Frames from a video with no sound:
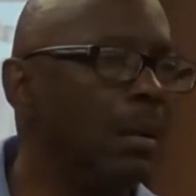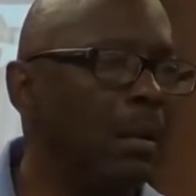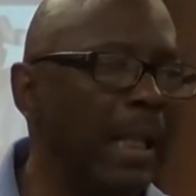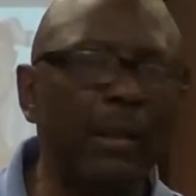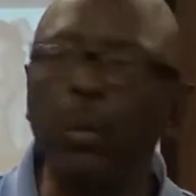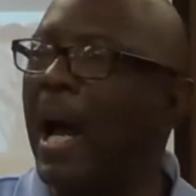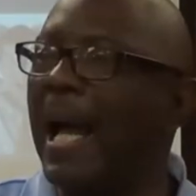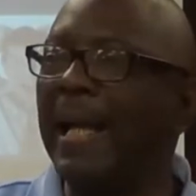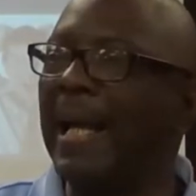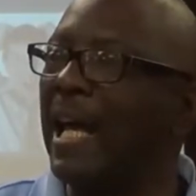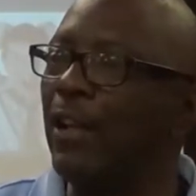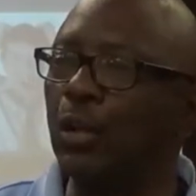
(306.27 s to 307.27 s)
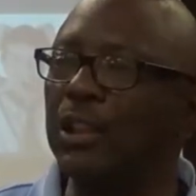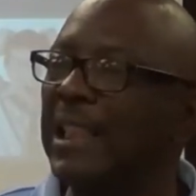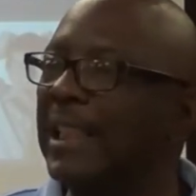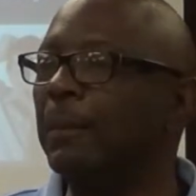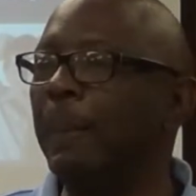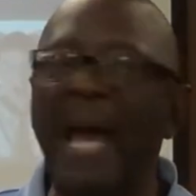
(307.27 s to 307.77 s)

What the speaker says: That's why I ain't got no six